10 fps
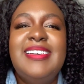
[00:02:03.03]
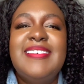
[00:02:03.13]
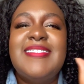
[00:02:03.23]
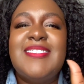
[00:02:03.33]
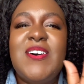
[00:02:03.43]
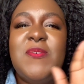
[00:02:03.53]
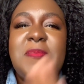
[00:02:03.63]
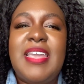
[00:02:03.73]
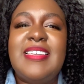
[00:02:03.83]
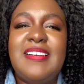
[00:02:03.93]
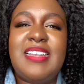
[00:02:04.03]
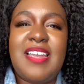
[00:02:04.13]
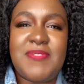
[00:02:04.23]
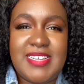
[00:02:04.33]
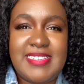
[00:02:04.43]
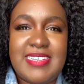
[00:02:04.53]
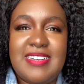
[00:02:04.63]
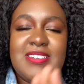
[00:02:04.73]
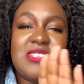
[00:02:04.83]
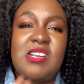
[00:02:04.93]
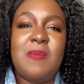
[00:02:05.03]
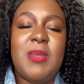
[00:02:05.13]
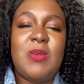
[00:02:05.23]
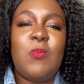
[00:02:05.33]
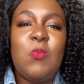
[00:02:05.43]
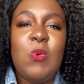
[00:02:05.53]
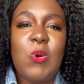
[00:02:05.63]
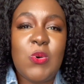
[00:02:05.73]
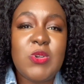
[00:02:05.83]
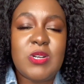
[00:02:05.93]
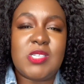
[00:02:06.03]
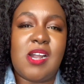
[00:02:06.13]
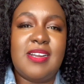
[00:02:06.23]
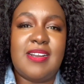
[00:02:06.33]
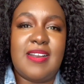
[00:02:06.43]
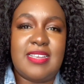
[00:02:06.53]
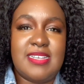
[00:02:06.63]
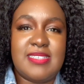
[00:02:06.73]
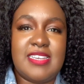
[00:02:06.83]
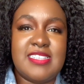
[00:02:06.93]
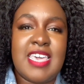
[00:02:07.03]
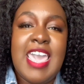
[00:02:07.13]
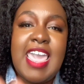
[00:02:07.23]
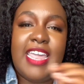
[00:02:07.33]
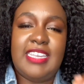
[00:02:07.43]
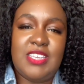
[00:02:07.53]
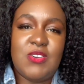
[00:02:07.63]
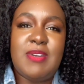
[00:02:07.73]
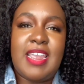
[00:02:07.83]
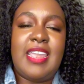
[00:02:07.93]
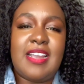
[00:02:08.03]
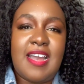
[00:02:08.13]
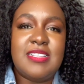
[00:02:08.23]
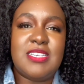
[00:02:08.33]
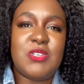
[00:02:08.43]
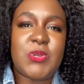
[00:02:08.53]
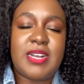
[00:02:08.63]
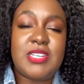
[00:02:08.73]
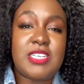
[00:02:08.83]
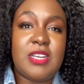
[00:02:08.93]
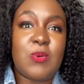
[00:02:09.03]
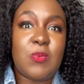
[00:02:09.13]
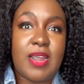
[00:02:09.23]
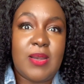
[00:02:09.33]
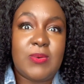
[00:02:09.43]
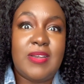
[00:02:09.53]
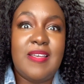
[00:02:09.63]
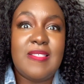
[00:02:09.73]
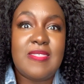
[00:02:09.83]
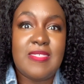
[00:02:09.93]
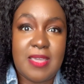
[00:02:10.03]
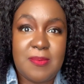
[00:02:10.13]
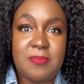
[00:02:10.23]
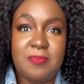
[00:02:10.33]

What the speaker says: So make your life easier, determine who your target audience is, and curate a content strategy around them.